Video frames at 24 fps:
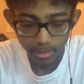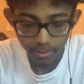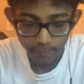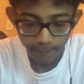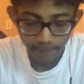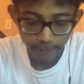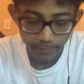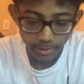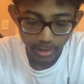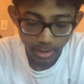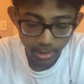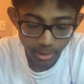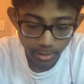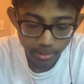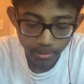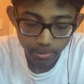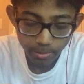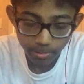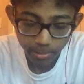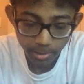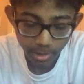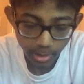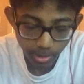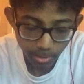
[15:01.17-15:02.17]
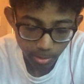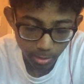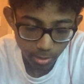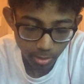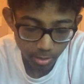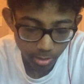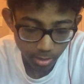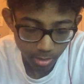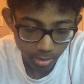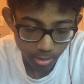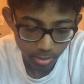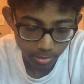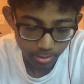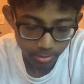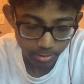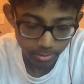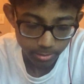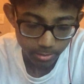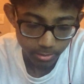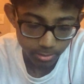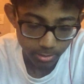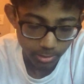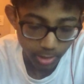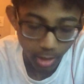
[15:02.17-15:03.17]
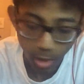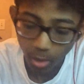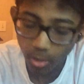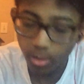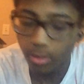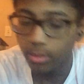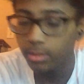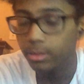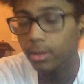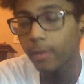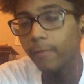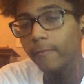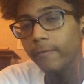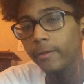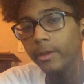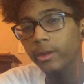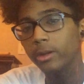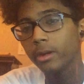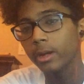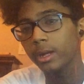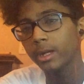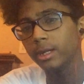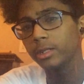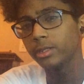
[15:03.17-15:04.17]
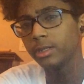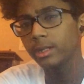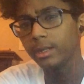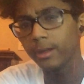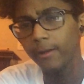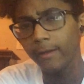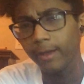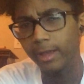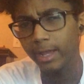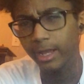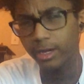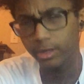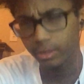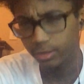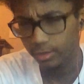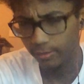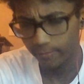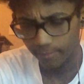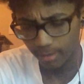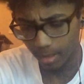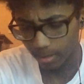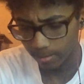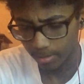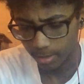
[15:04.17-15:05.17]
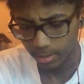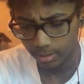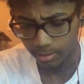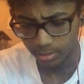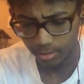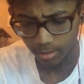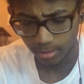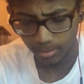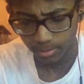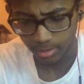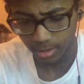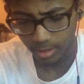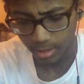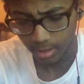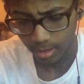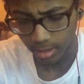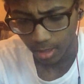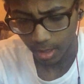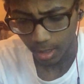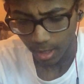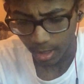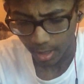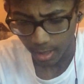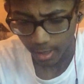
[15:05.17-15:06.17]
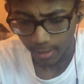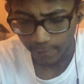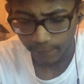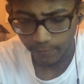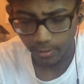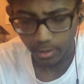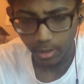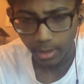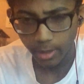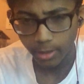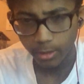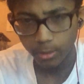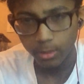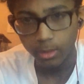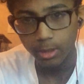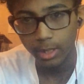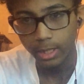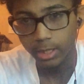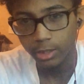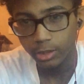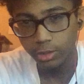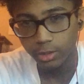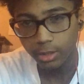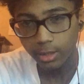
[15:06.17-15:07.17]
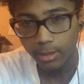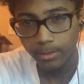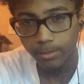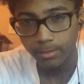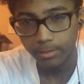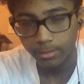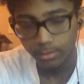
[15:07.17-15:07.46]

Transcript: feed people. Don't feed your energy to energy vampires. You know what I'm saying? If you're in a relationship,